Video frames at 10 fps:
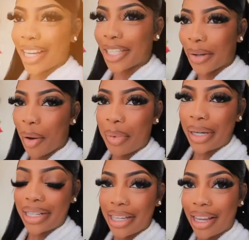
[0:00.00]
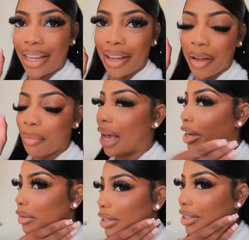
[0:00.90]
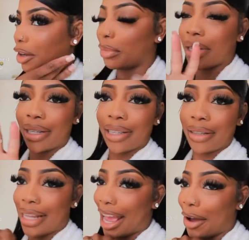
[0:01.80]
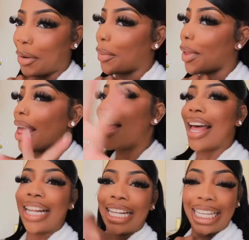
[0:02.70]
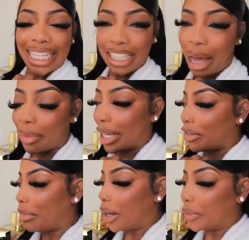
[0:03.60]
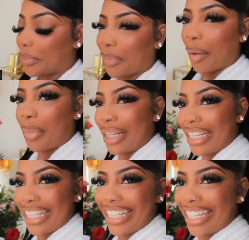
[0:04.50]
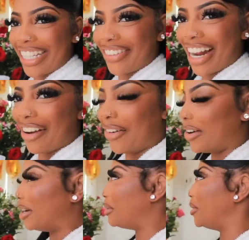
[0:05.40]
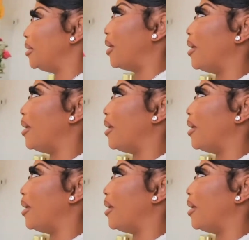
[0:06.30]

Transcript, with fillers: right, so I put my earrings on because now the look is popping even more. But uh, this is what I woke up to, y'all.